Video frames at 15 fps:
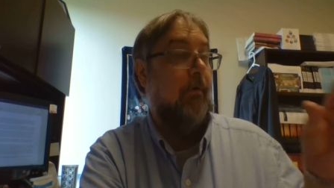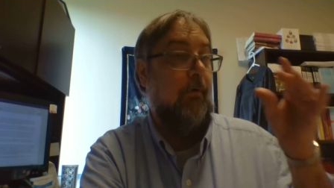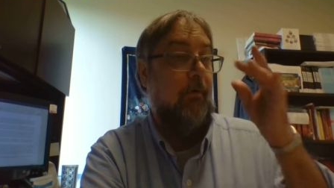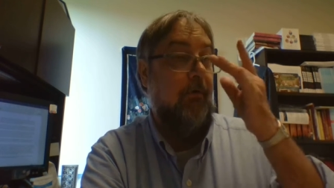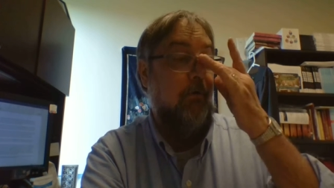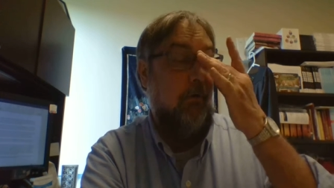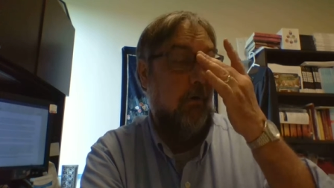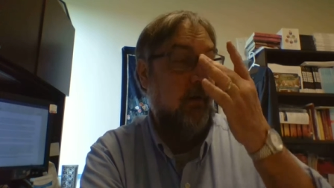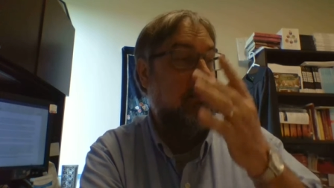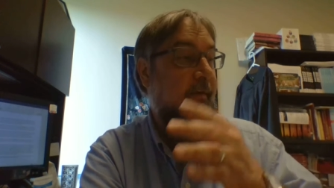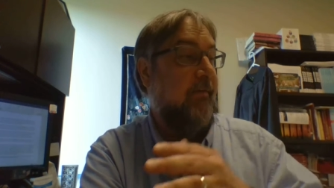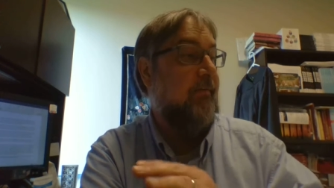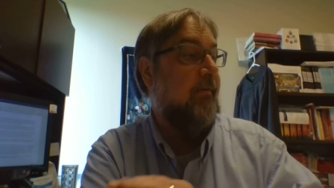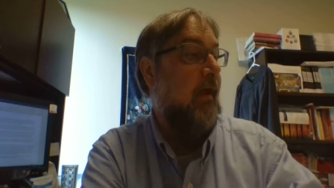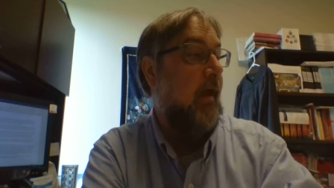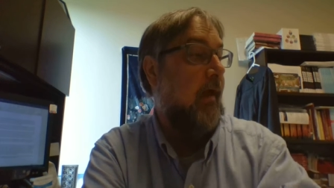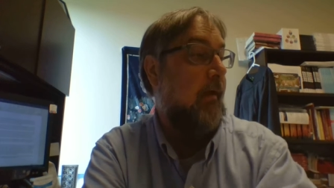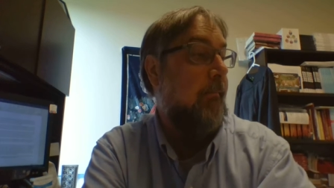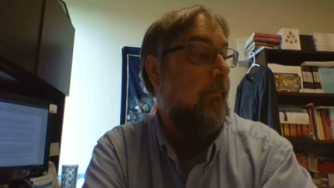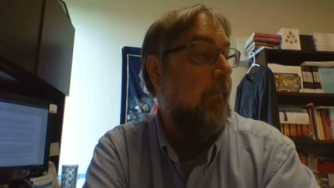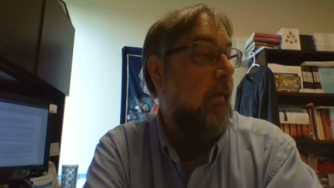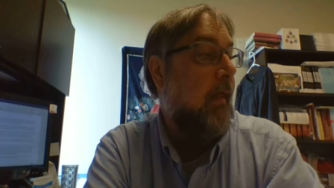During this
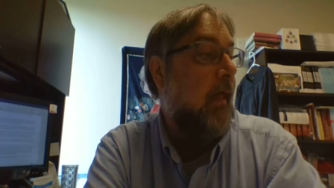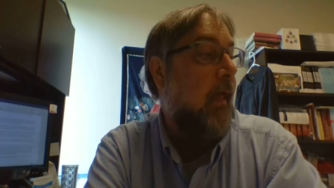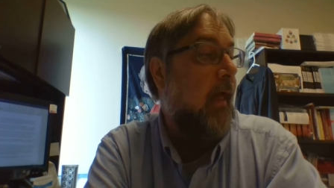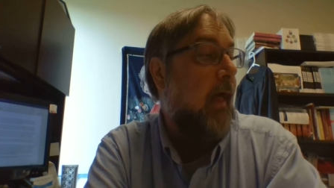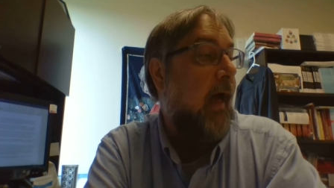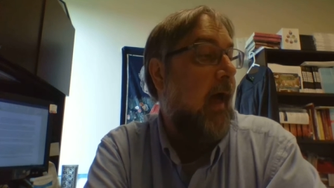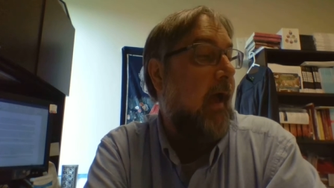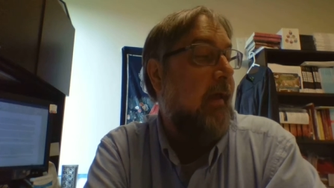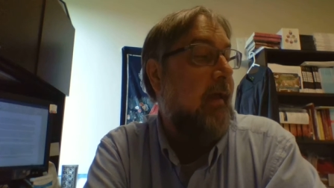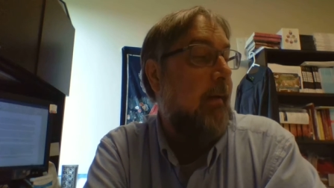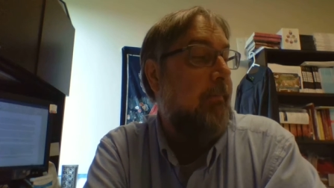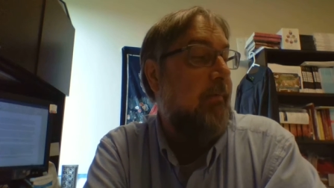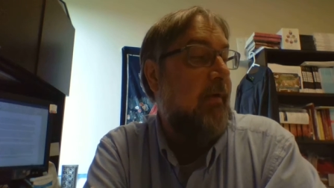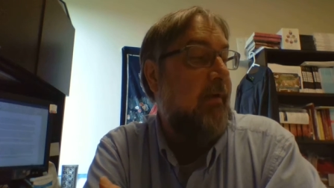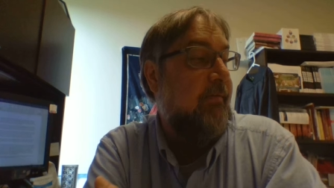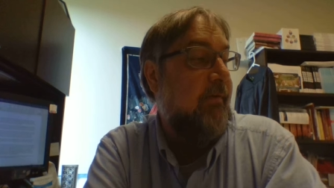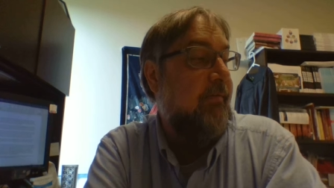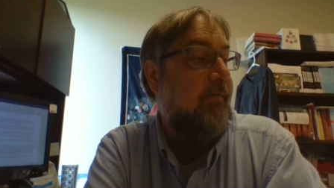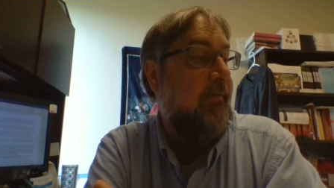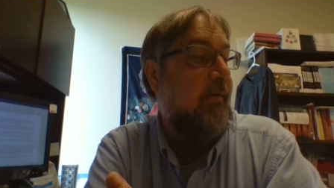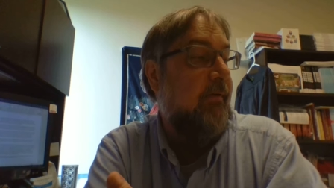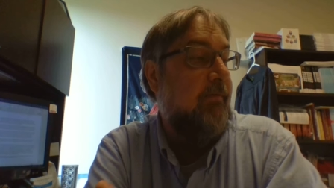time, I kept
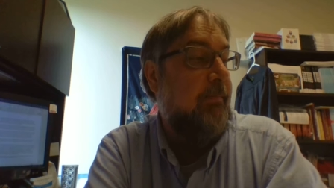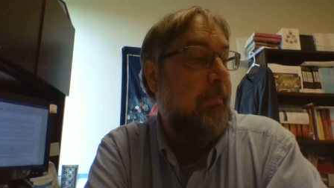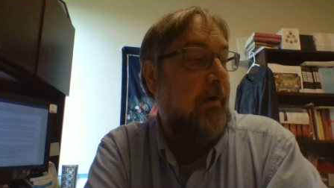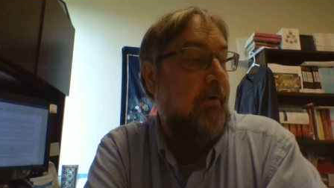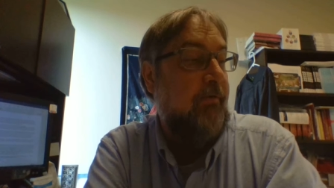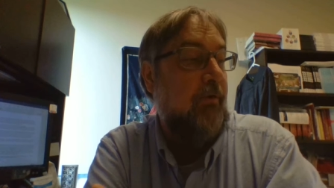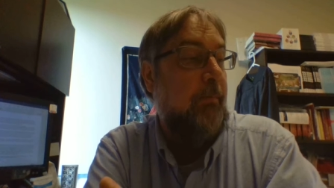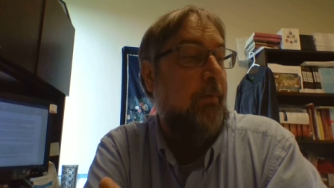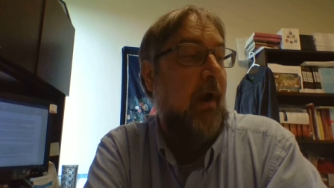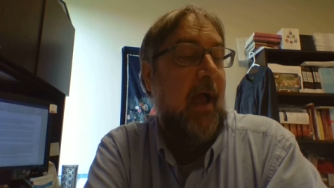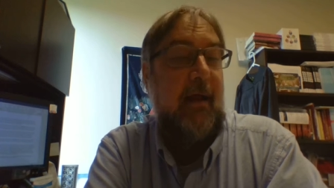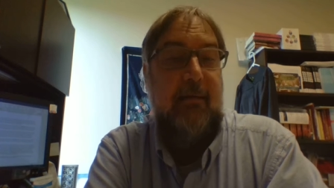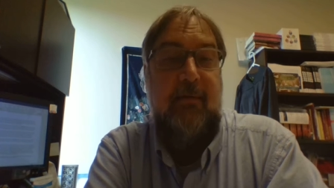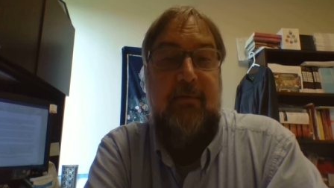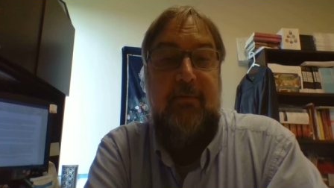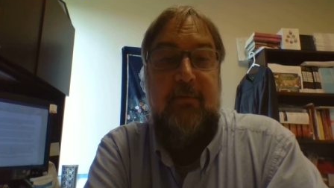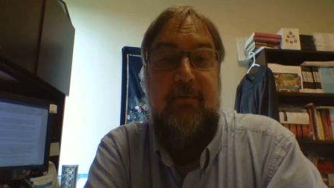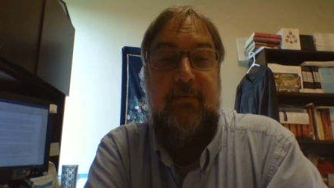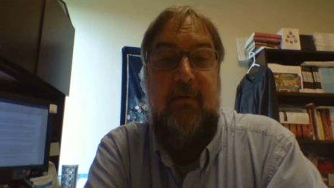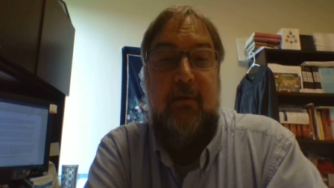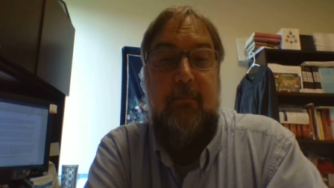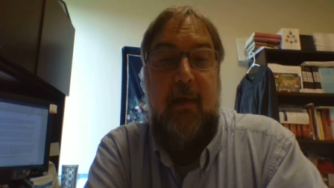consistent spiritual
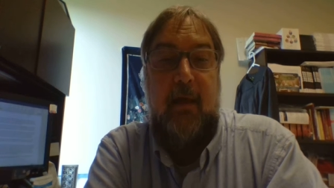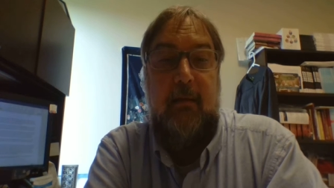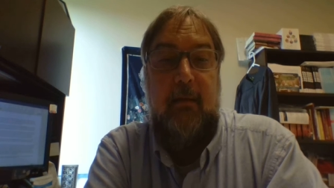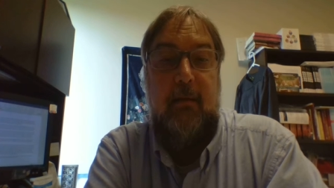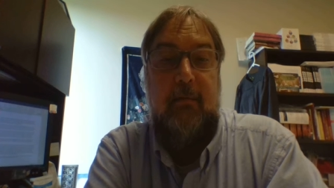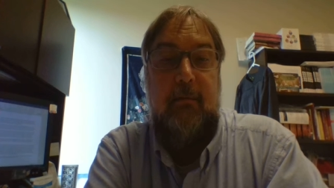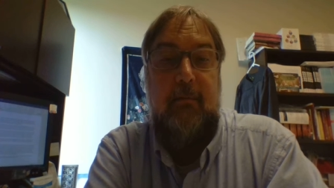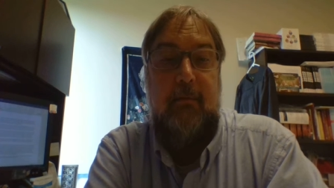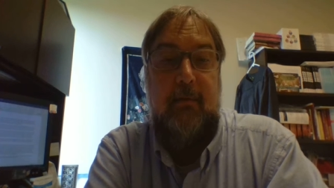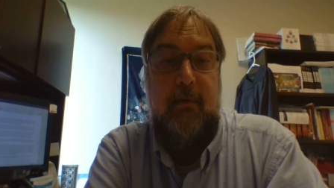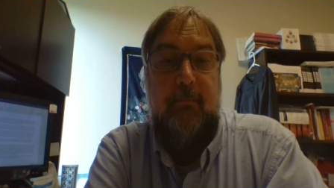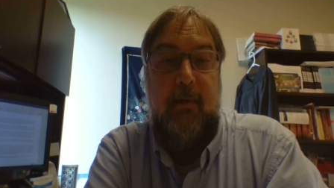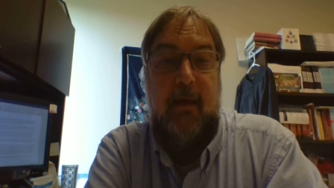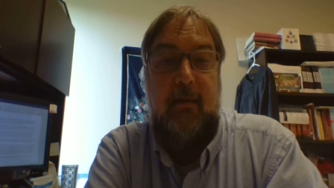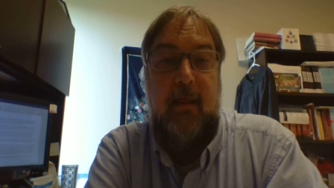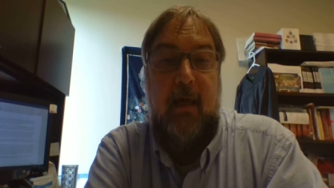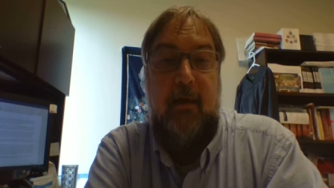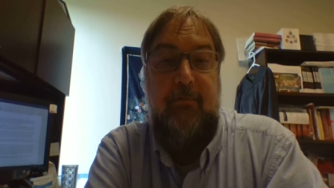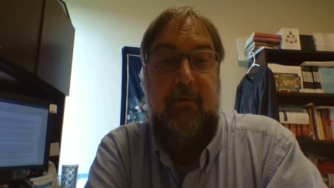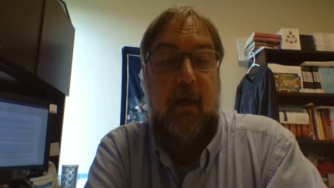practices in my life.